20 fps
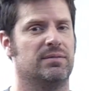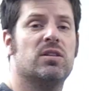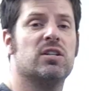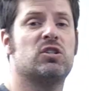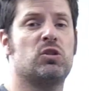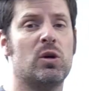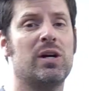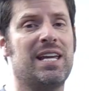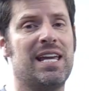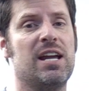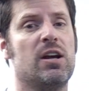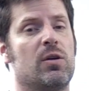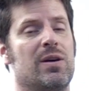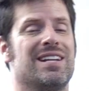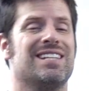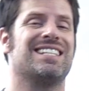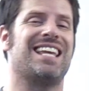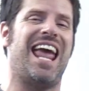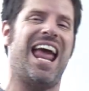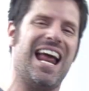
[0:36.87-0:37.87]
The trick here
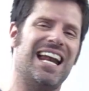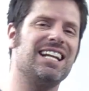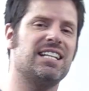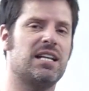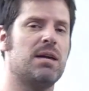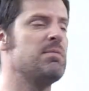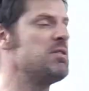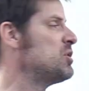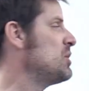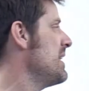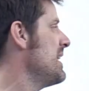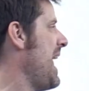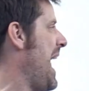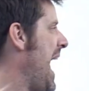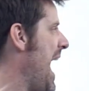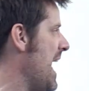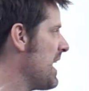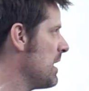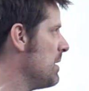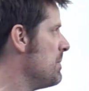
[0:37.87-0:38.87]
is, anytime you see an
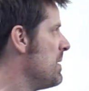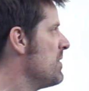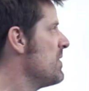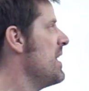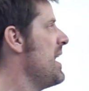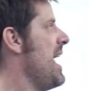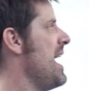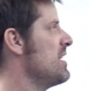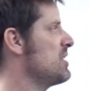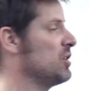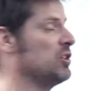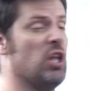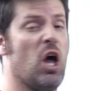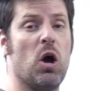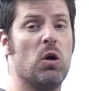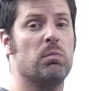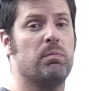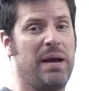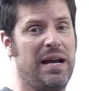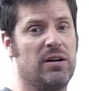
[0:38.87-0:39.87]
atom that has
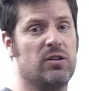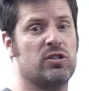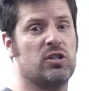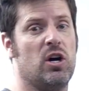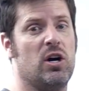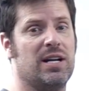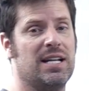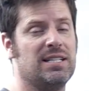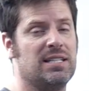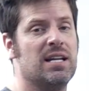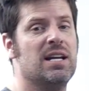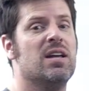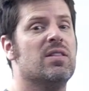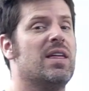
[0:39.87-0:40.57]
lone pairs on it